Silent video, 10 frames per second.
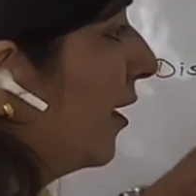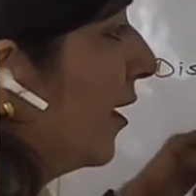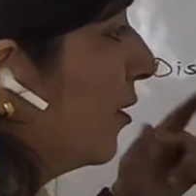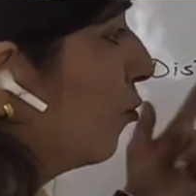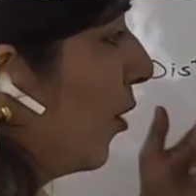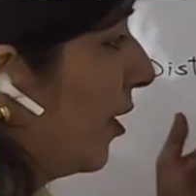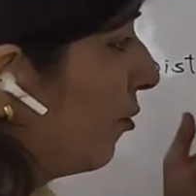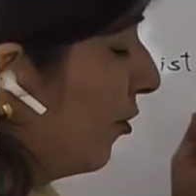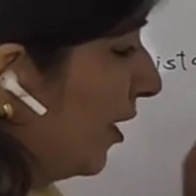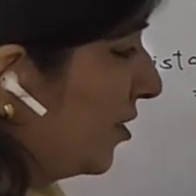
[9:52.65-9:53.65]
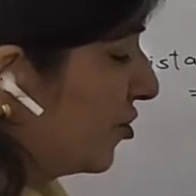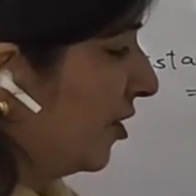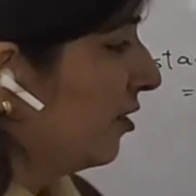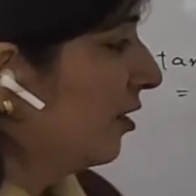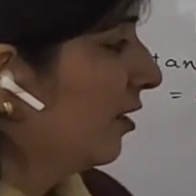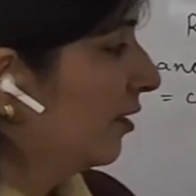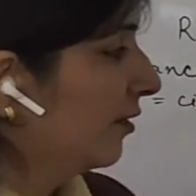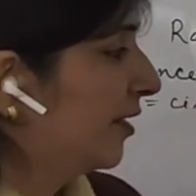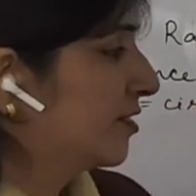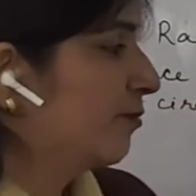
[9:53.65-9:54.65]
in one rotation
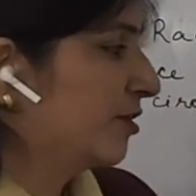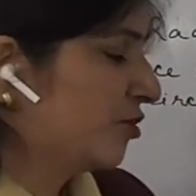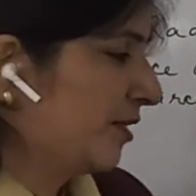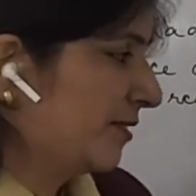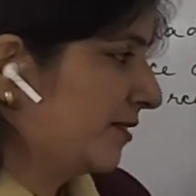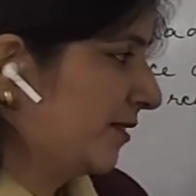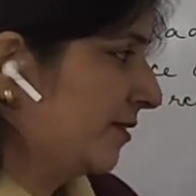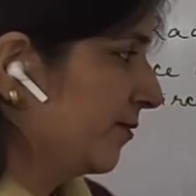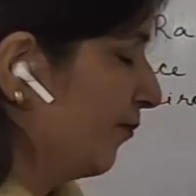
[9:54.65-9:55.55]
this much distance,